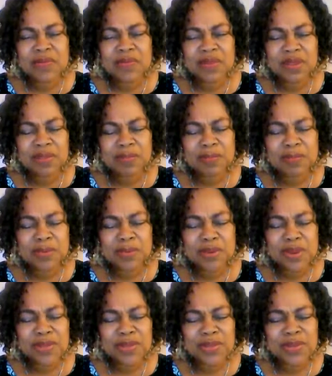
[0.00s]
Feel the
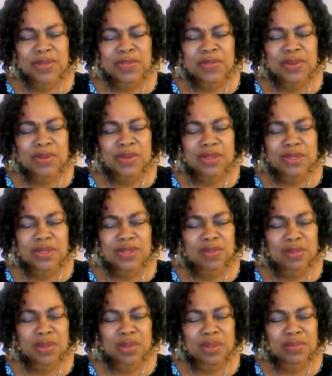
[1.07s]
presence of God
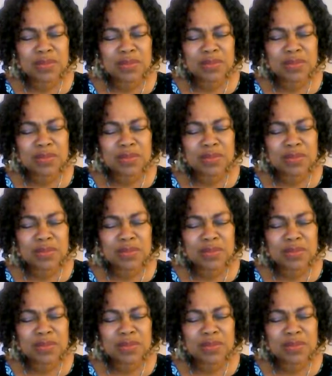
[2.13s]
this morning.